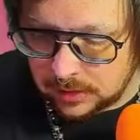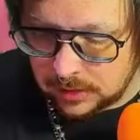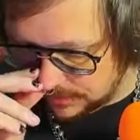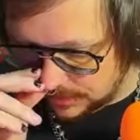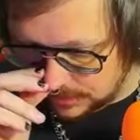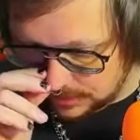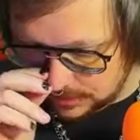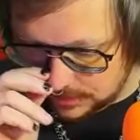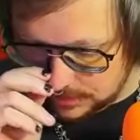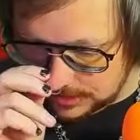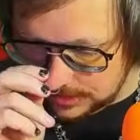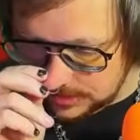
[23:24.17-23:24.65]

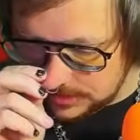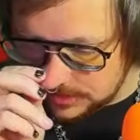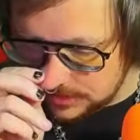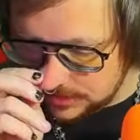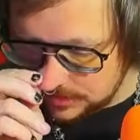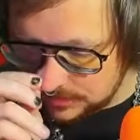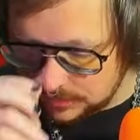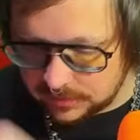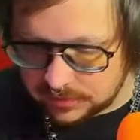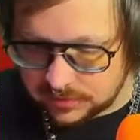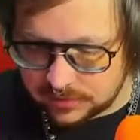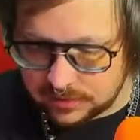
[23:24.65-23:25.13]

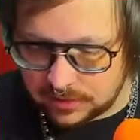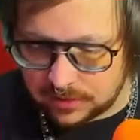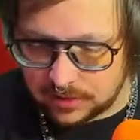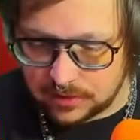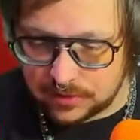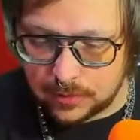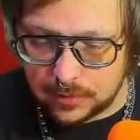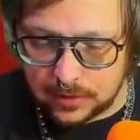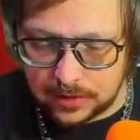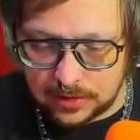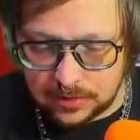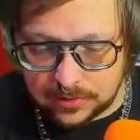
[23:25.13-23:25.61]

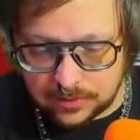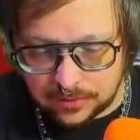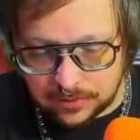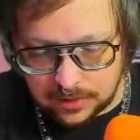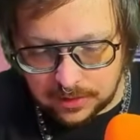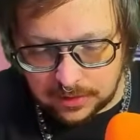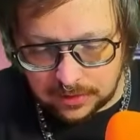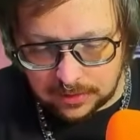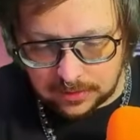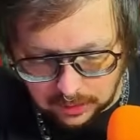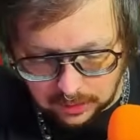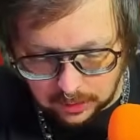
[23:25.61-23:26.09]

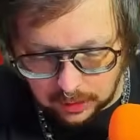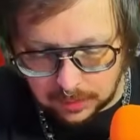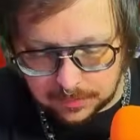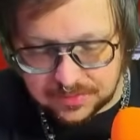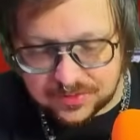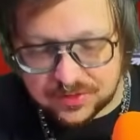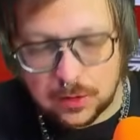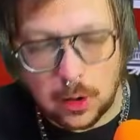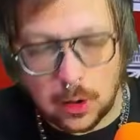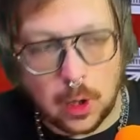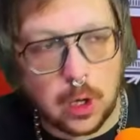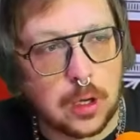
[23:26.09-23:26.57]
23.
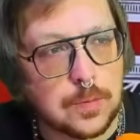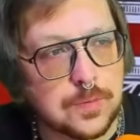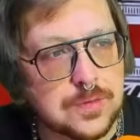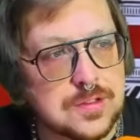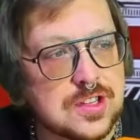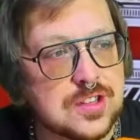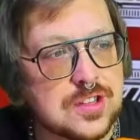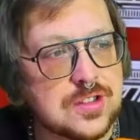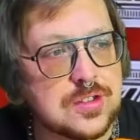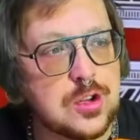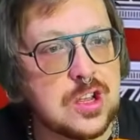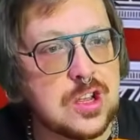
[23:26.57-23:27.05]
Absolve
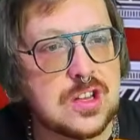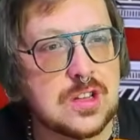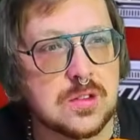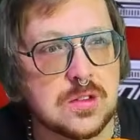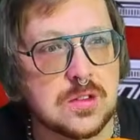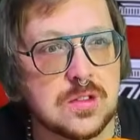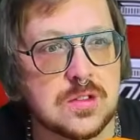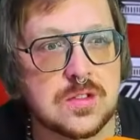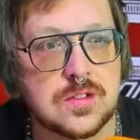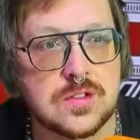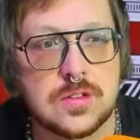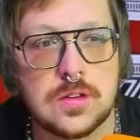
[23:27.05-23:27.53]

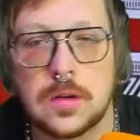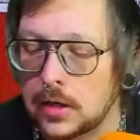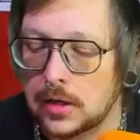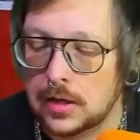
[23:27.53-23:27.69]
sins.